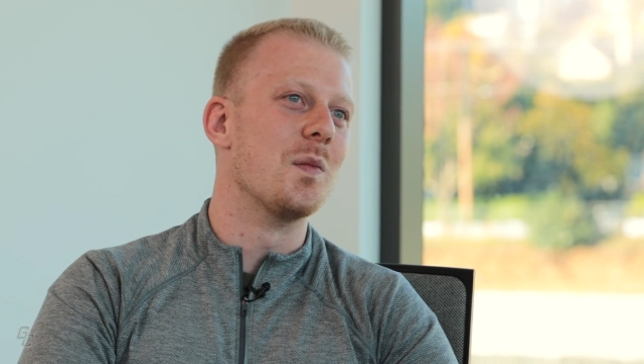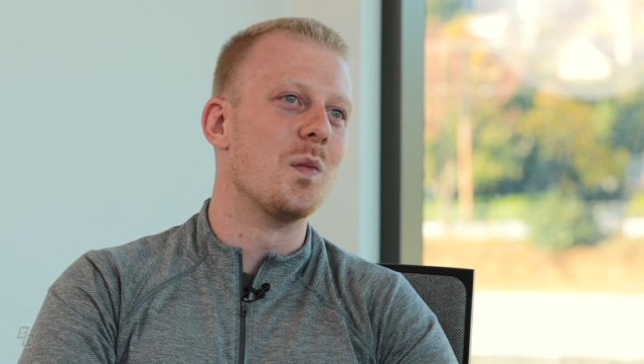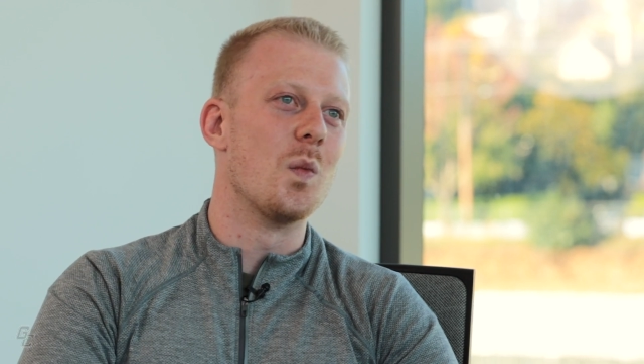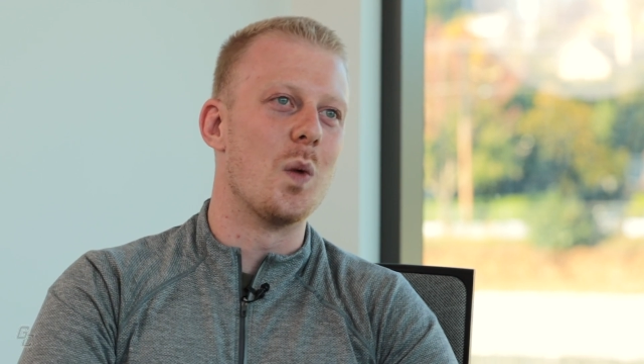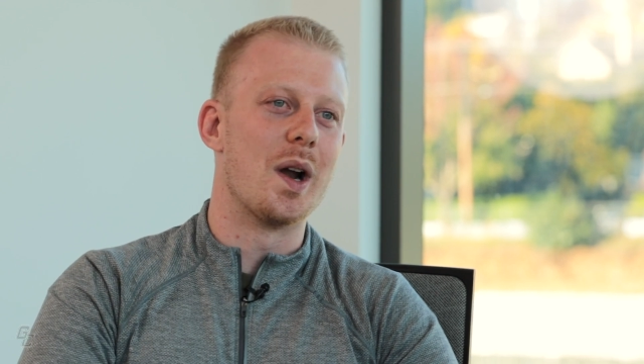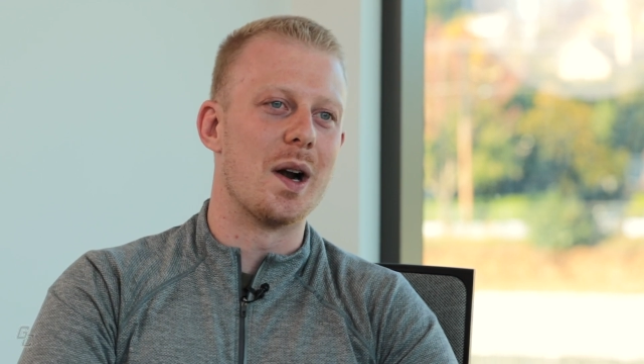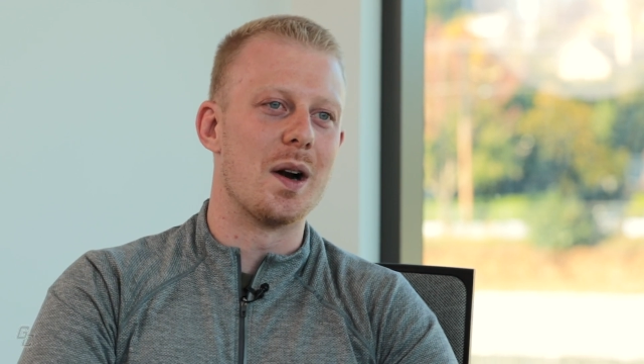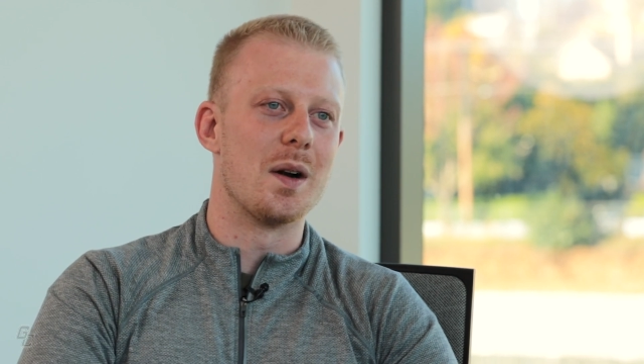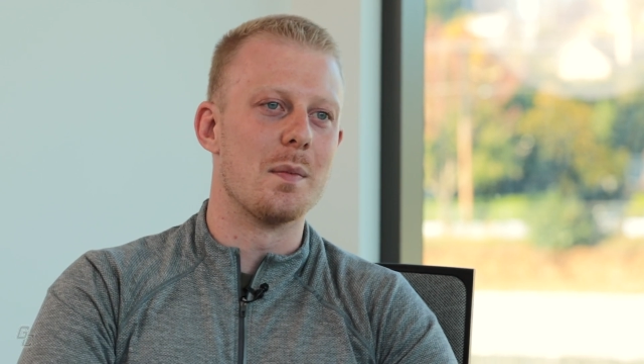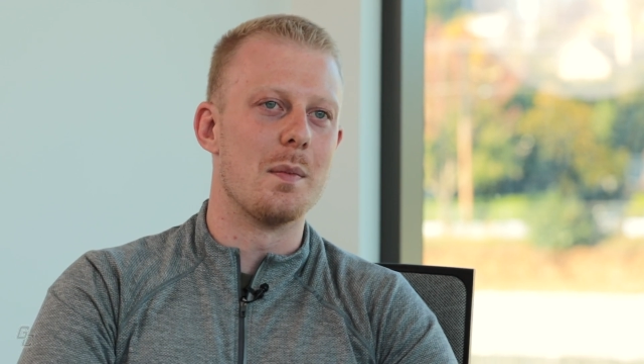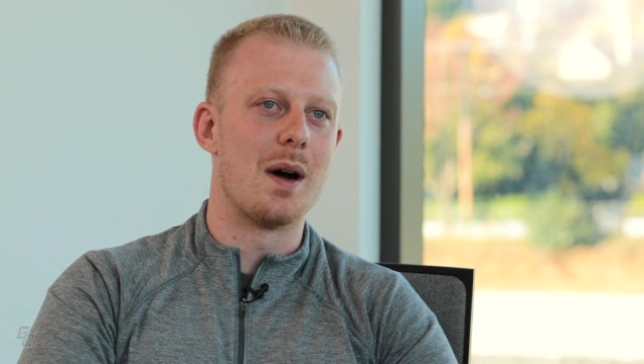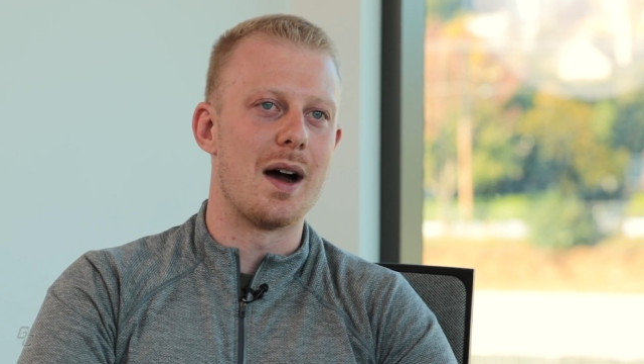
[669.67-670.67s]

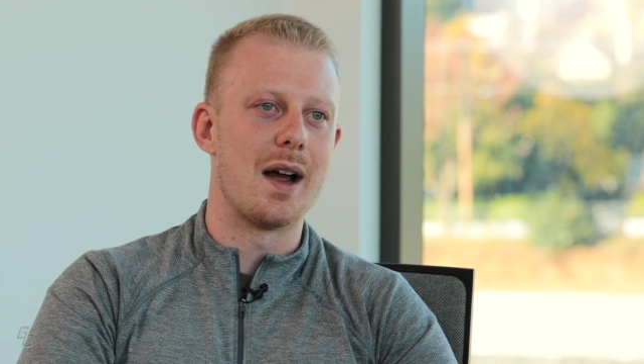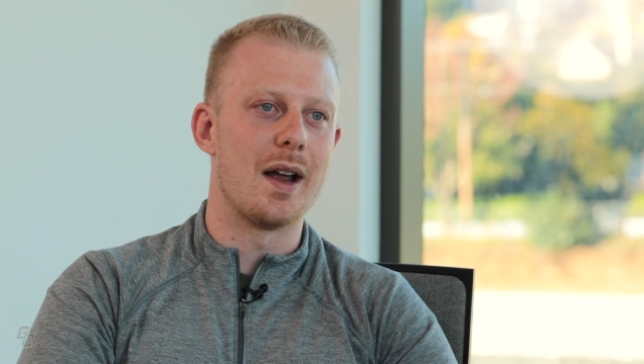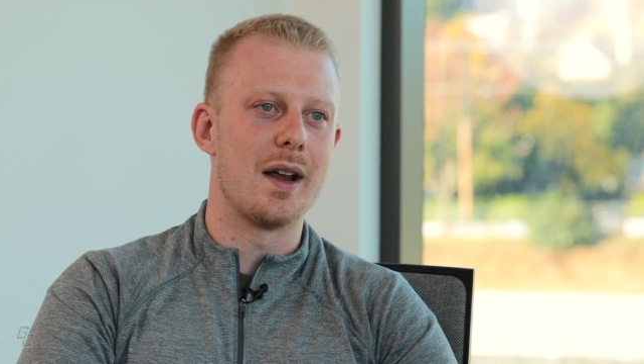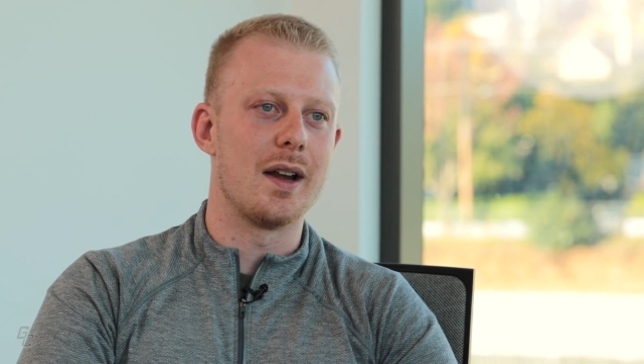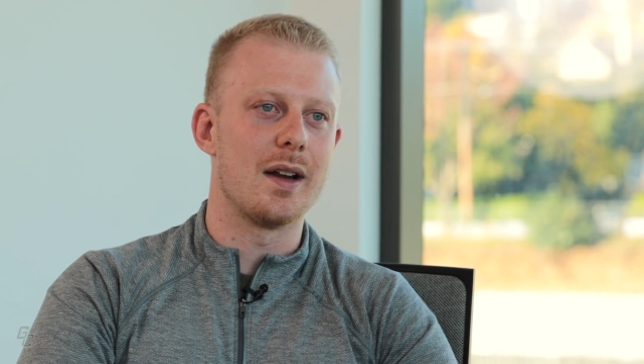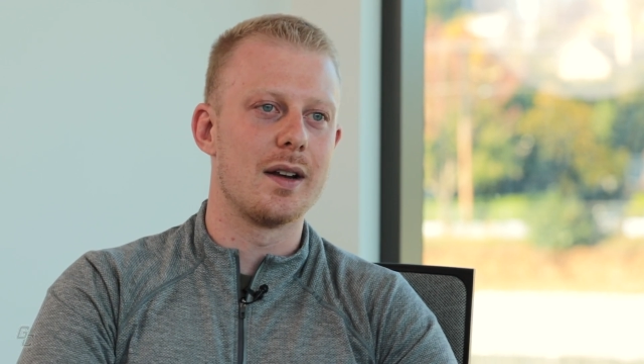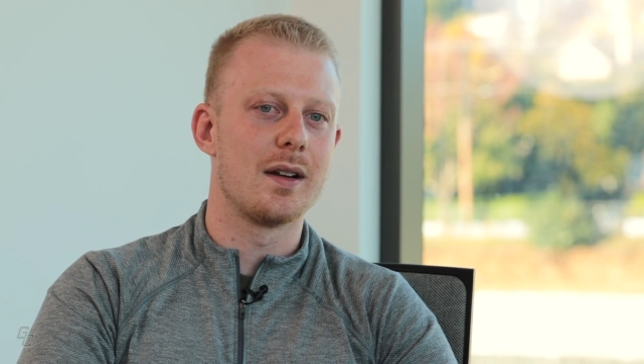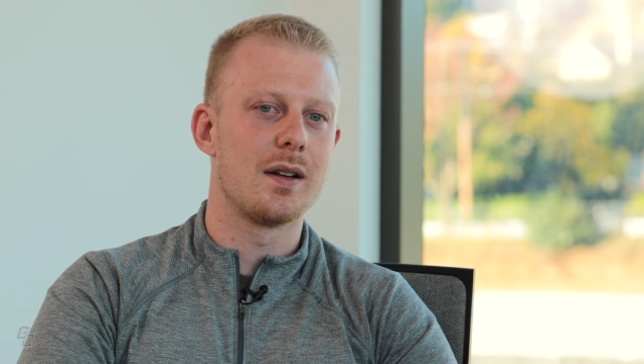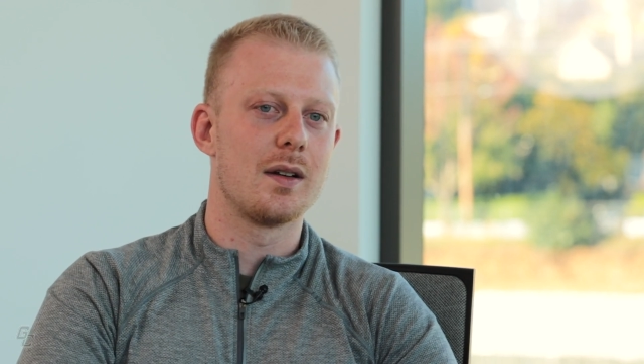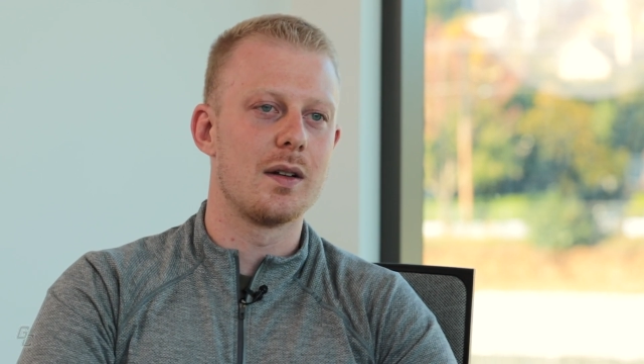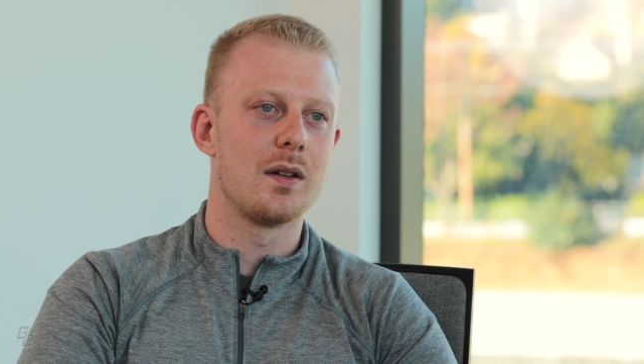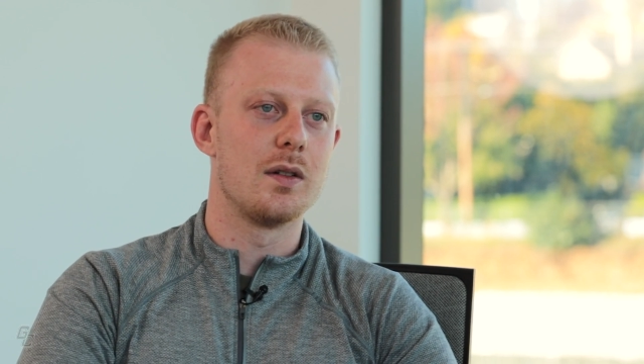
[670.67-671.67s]
Where my
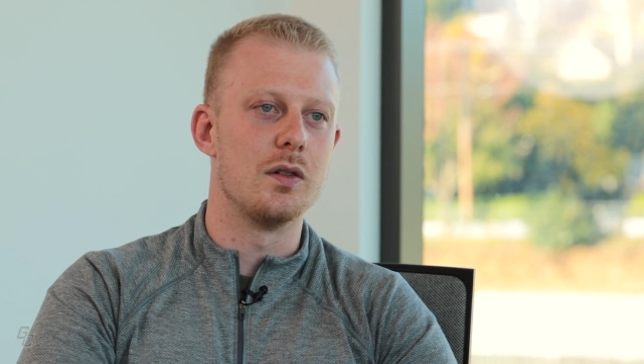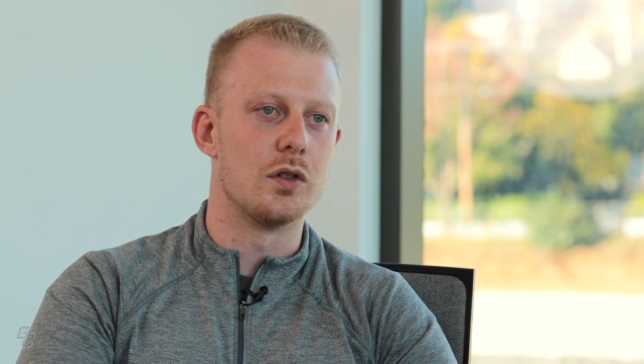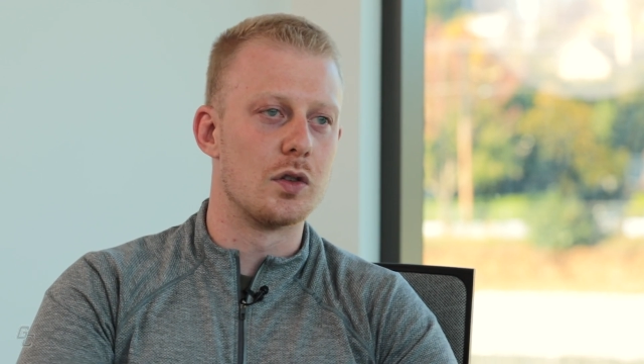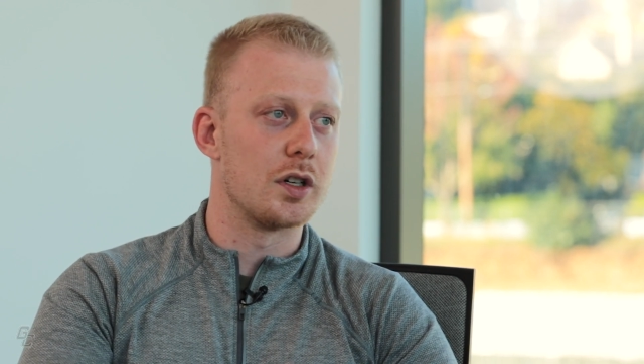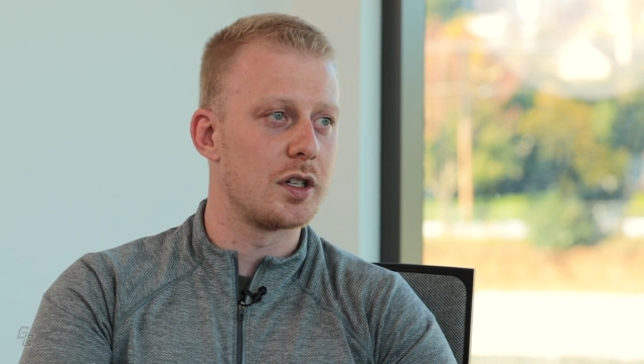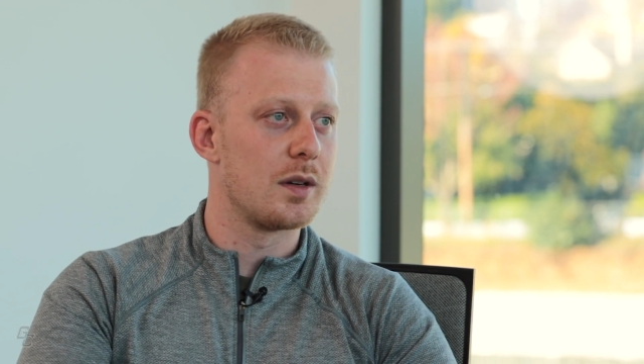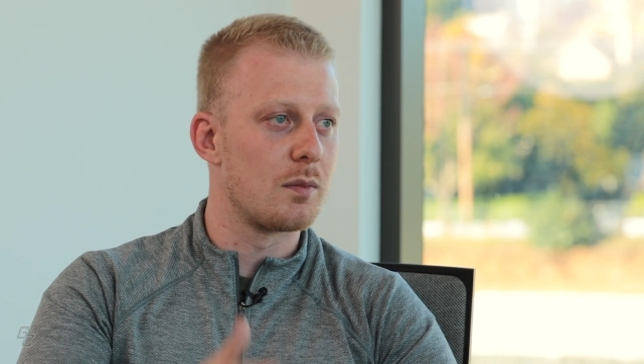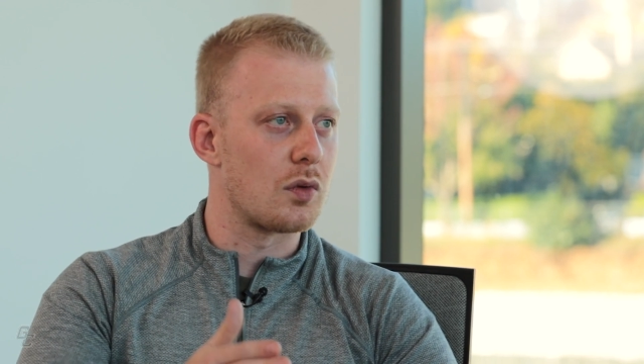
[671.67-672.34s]
nutrition